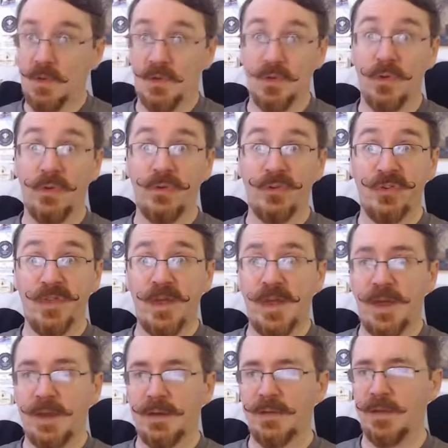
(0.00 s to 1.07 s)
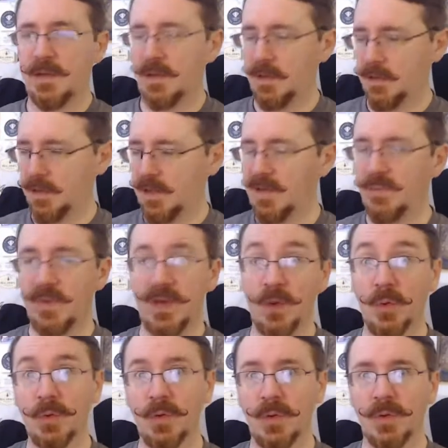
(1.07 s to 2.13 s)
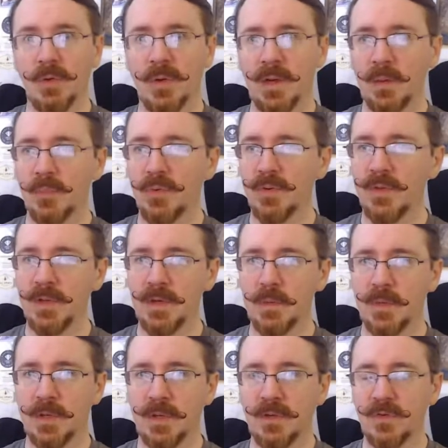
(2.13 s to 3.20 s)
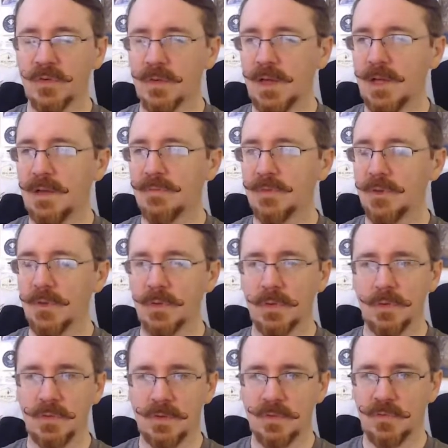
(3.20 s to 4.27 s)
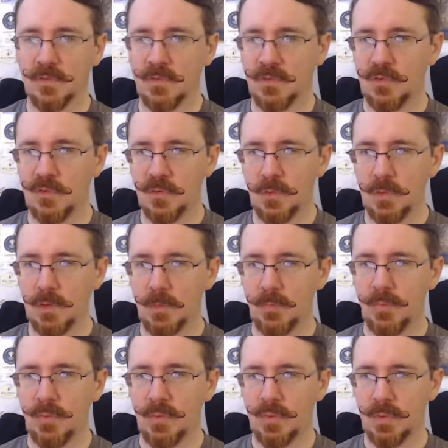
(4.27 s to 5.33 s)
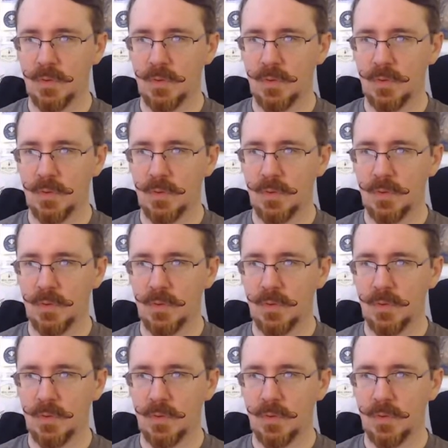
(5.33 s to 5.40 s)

So there's that. I have my own logo I can put there, but I also have a logo that should show up